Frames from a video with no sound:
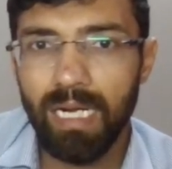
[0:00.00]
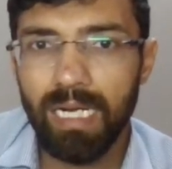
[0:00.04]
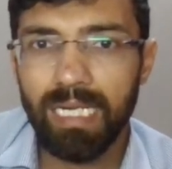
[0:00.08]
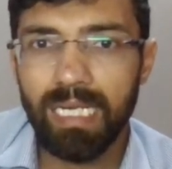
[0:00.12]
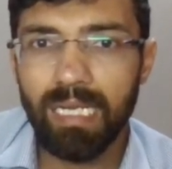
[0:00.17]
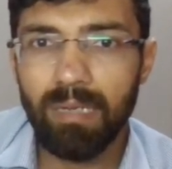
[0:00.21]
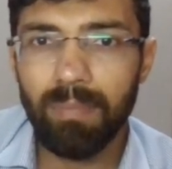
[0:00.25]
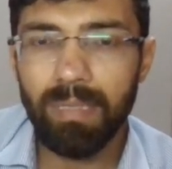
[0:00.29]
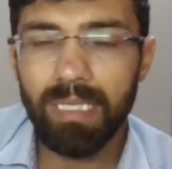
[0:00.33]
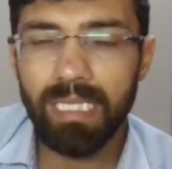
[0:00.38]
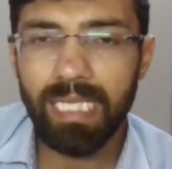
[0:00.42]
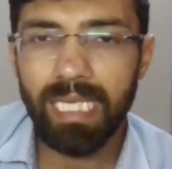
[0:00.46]

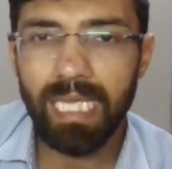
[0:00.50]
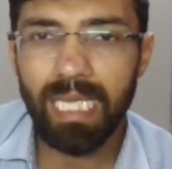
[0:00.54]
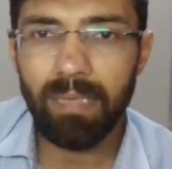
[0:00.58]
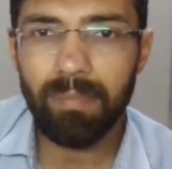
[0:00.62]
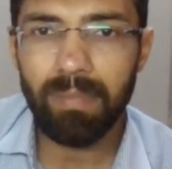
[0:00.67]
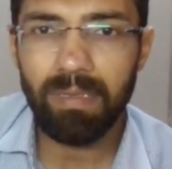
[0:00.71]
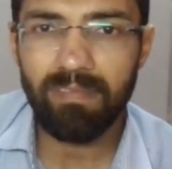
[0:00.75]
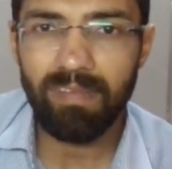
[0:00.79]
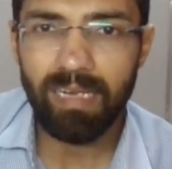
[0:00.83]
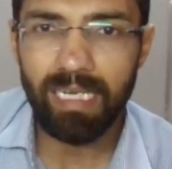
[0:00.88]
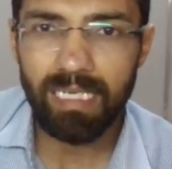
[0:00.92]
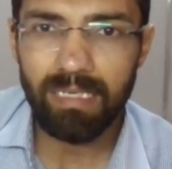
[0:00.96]
double the
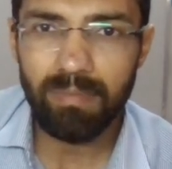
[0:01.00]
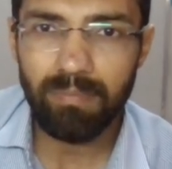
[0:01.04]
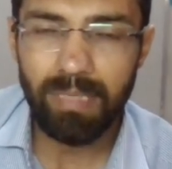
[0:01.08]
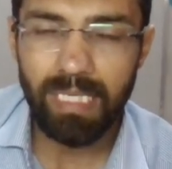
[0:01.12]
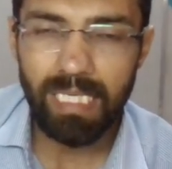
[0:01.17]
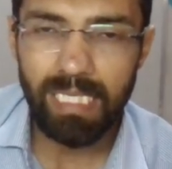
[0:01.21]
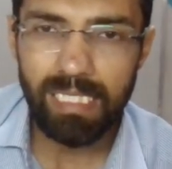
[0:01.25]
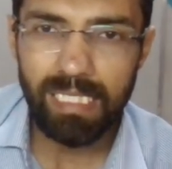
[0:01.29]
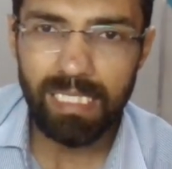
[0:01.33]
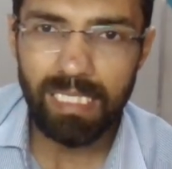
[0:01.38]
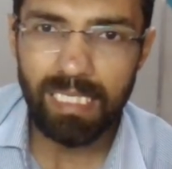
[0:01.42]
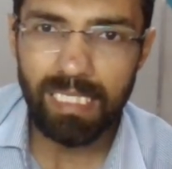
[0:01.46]
AB vector
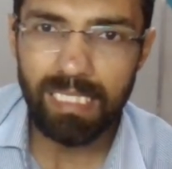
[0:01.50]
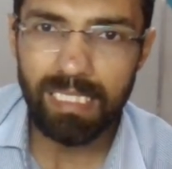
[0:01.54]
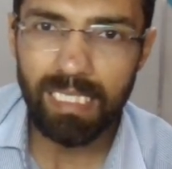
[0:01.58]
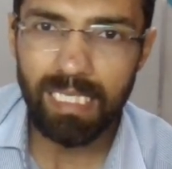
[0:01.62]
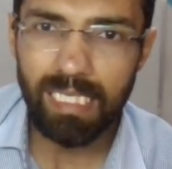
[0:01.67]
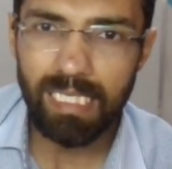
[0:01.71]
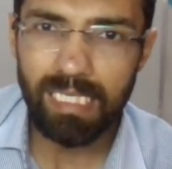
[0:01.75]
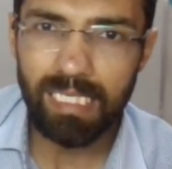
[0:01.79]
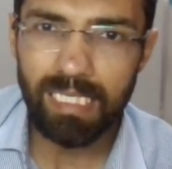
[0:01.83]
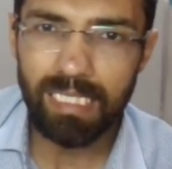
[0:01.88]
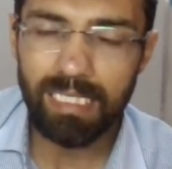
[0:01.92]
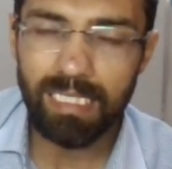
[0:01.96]
means ki
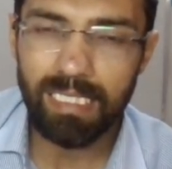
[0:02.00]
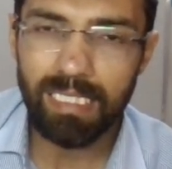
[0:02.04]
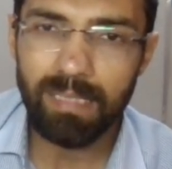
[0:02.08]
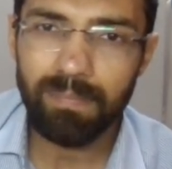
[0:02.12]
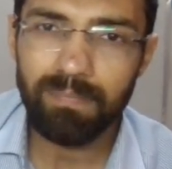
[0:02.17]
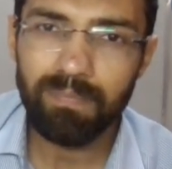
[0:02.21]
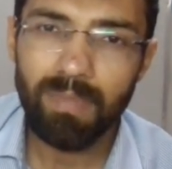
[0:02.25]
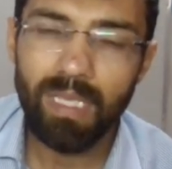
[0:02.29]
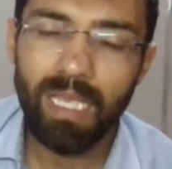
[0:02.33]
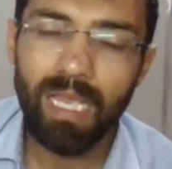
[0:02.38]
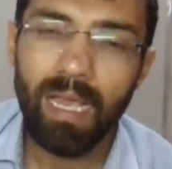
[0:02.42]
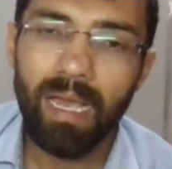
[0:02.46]
just
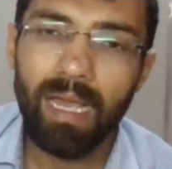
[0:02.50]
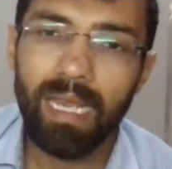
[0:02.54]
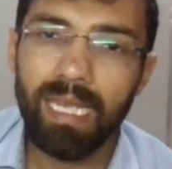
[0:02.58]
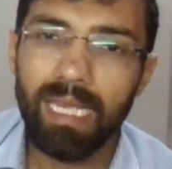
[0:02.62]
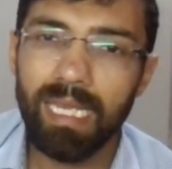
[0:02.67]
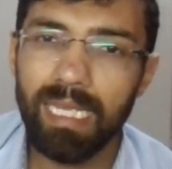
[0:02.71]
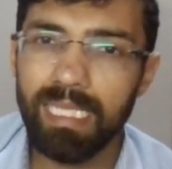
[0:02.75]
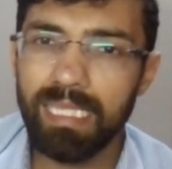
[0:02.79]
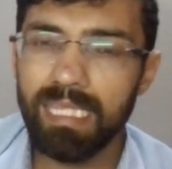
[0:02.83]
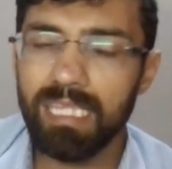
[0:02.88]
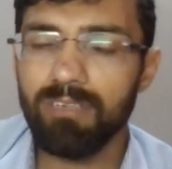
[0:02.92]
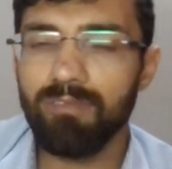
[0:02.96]

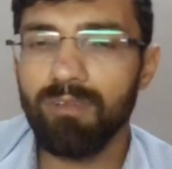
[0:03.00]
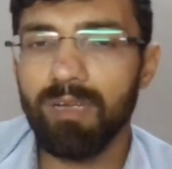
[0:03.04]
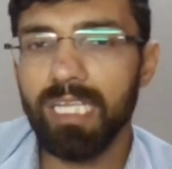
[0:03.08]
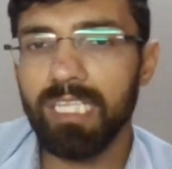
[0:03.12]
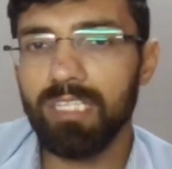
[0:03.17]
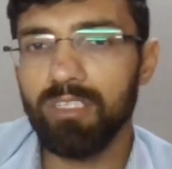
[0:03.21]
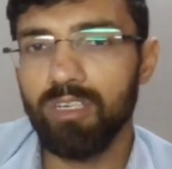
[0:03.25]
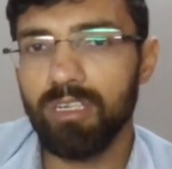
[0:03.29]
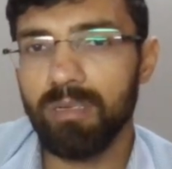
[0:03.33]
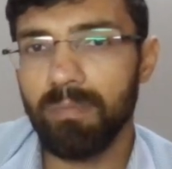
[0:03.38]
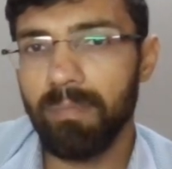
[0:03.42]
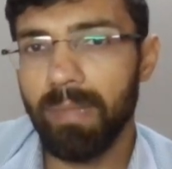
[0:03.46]
lengthwise
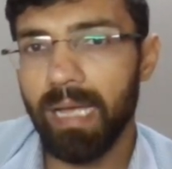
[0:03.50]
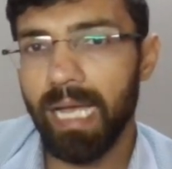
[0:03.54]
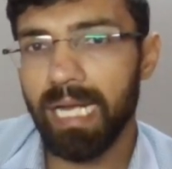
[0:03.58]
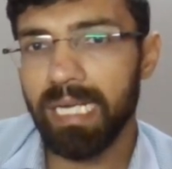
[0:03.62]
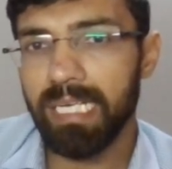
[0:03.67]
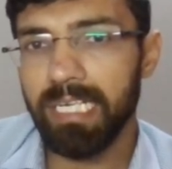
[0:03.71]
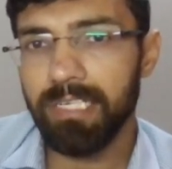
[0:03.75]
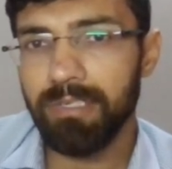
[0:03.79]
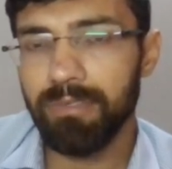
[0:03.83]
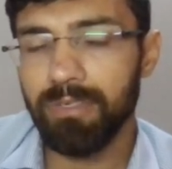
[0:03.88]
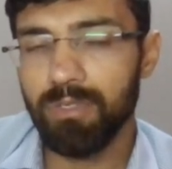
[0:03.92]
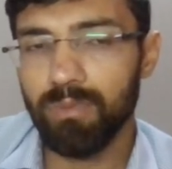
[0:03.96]
or
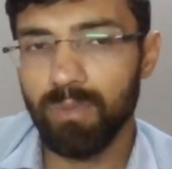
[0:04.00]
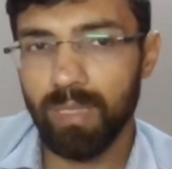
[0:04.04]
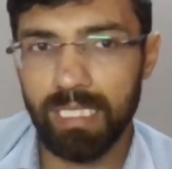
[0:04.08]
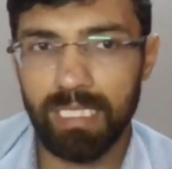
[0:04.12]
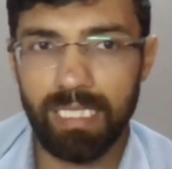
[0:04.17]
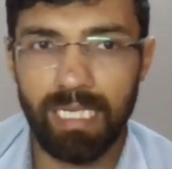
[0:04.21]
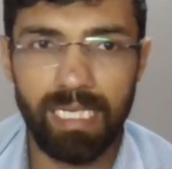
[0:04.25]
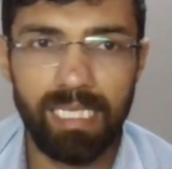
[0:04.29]
magnitude wise.